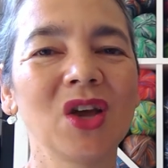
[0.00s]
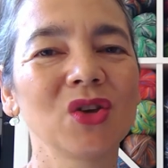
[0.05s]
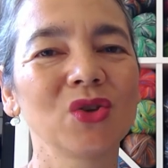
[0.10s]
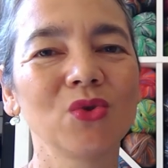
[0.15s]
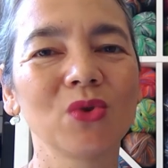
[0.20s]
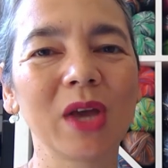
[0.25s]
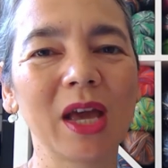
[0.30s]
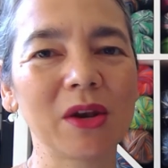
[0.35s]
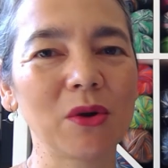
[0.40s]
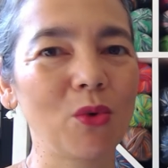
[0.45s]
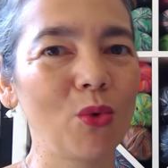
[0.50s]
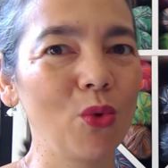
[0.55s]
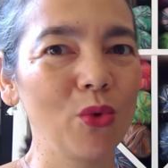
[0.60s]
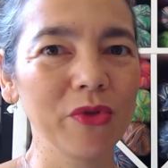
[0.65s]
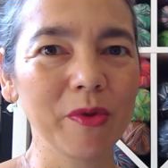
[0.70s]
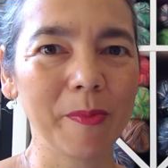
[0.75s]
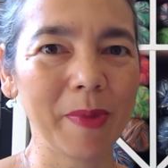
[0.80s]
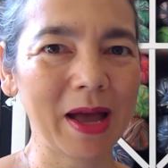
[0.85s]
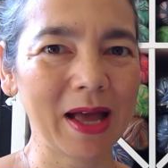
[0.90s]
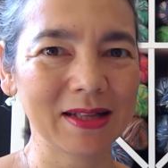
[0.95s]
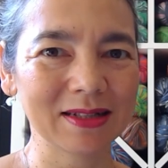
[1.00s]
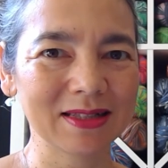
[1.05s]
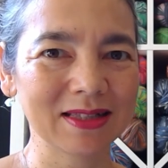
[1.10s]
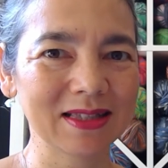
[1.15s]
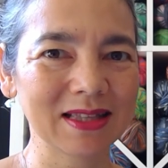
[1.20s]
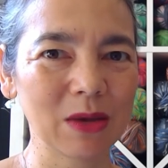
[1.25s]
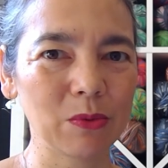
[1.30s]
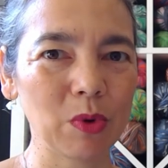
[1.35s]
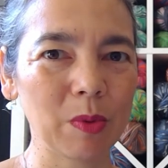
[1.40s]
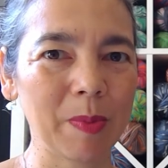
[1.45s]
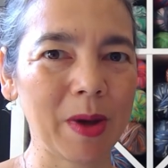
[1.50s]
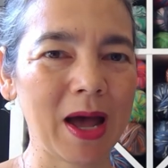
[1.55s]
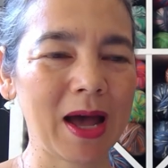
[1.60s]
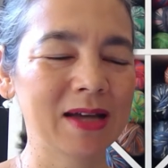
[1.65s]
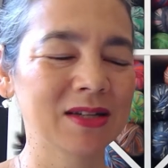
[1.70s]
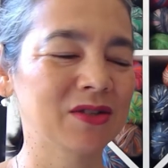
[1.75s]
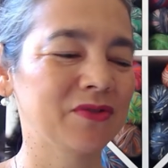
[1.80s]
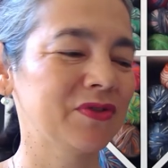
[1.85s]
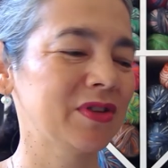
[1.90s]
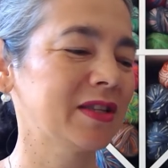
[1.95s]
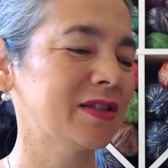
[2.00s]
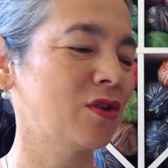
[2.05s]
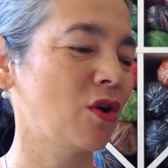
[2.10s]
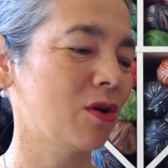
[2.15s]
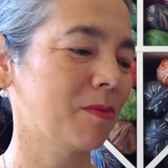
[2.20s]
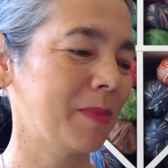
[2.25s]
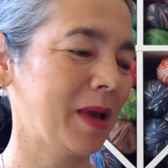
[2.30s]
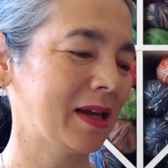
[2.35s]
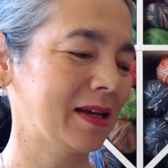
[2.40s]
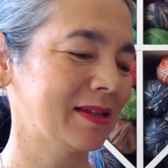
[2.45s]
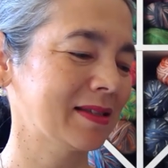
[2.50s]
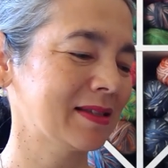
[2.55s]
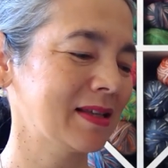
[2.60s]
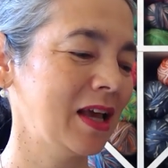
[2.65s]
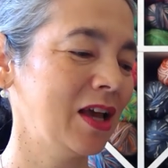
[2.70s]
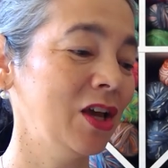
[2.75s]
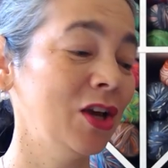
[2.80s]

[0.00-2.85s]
you get all the patterns that were part of the Sock Madness.